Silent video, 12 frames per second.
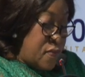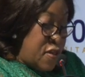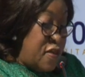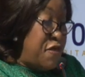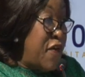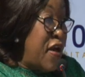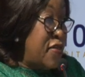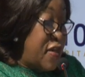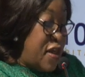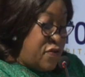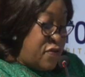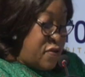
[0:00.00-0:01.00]
The fact
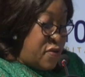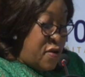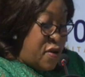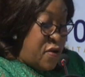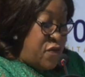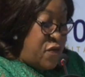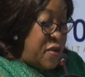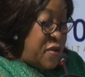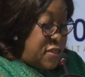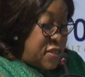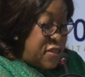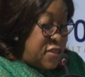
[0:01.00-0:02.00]
that
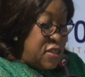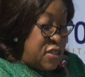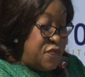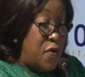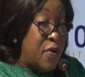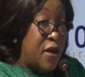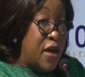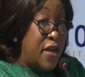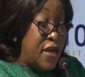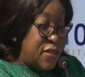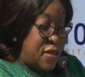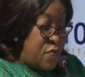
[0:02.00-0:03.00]
remittances from
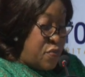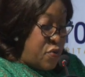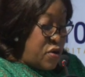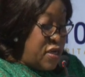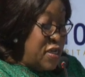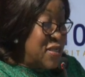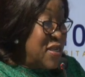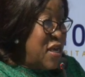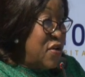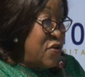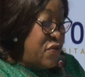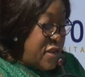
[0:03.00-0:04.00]
Ghanaians abroad is
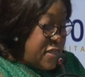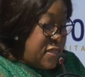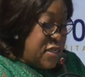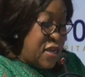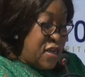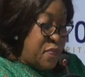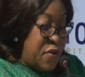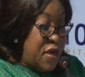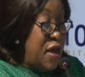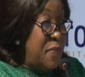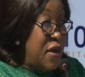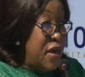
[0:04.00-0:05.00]
increasingly
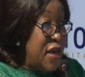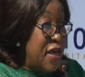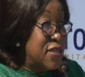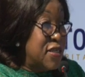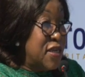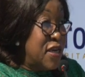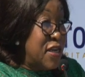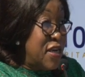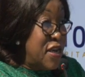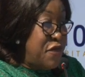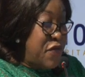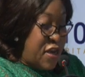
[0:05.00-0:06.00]
becoming a
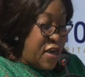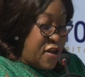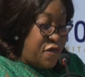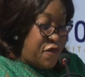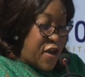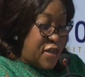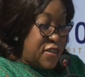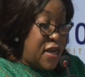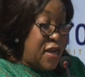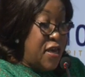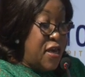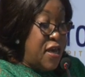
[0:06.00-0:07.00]
significant
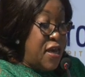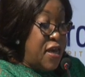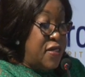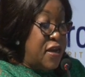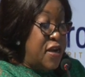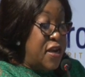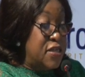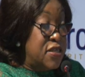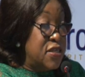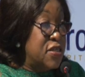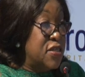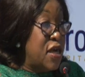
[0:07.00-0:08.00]
factor in the
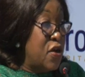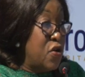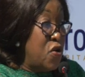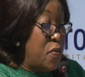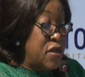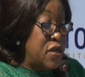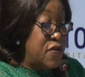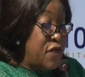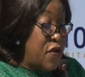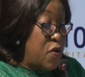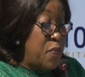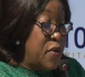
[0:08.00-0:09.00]
nation's economic
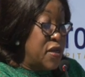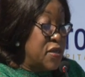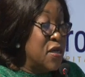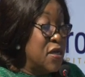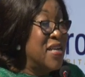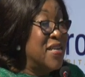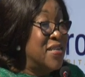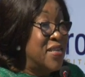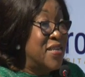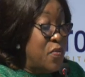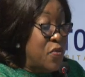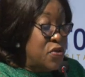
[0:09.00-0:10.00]
development
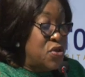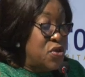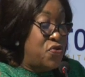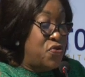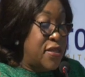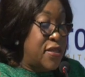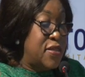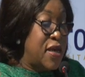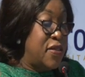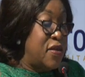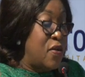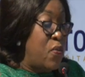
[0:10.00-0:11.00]
demonstrates
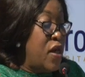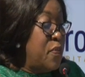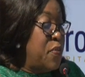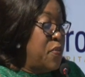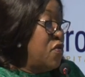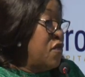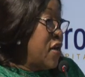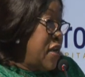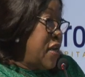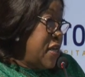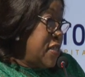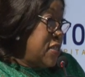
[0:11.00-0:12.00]
that the well-being of
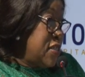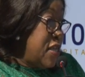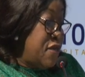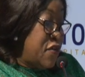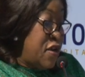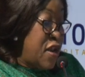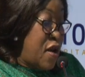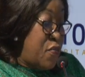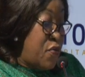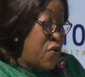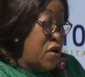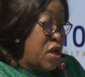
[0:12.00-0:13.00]
Ghanaians living
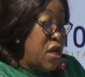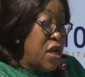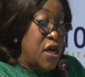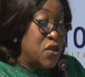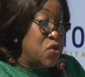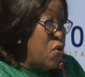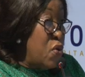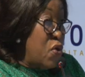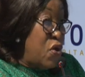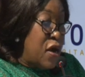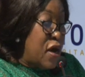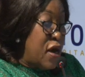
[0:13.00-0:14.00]
abroad is no
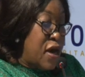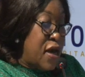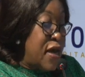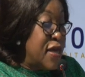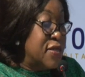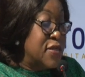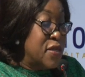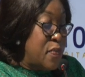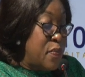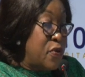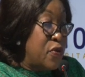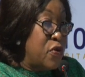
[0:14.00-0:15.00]
longer a
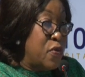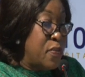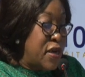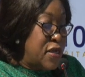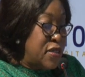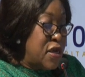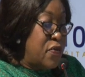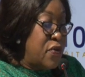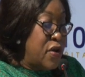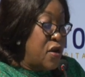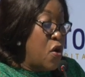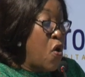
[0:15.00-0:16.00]
simple
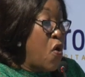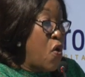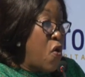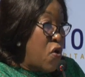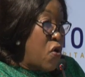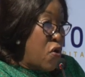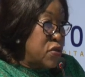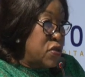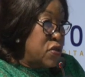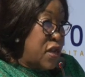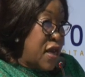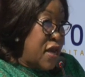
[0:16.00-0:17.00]
humanitarian or
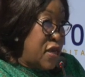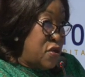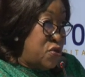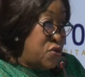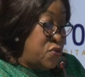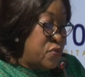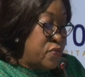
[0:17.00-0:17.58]
consular issue.